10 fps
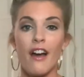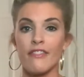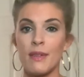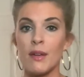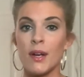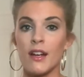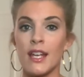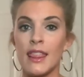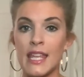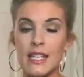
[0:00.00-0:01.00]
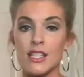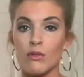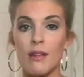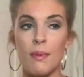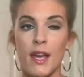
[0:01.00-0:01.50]
of me wearing these
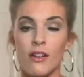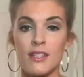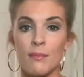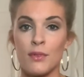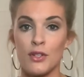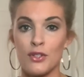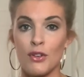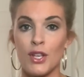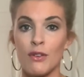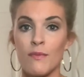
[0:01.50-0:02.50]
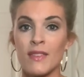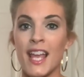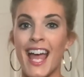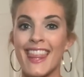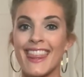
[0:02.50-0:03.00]
three pairs I'm gonna show you,
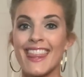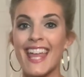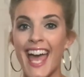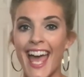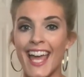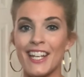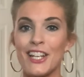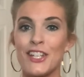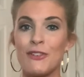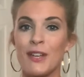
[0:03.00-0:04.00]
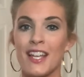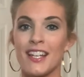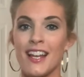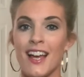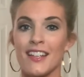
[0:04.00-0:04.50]
and then you can
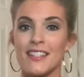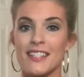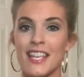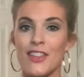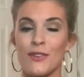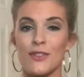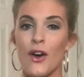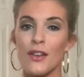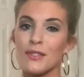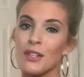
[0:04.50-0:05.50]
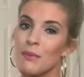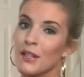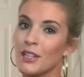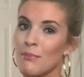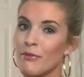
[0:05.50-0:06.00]
uh, see there's also gonna be a
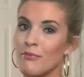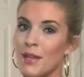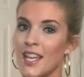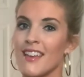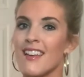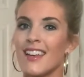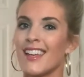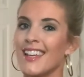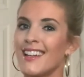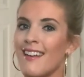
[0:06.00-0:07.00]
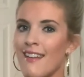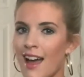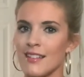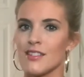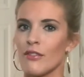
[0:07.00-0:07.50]
clip of me in a
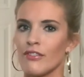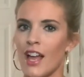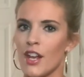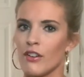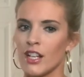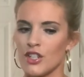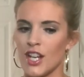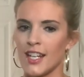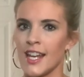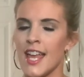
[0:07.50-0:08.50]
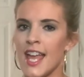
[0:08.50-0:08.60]
not so flattering jean.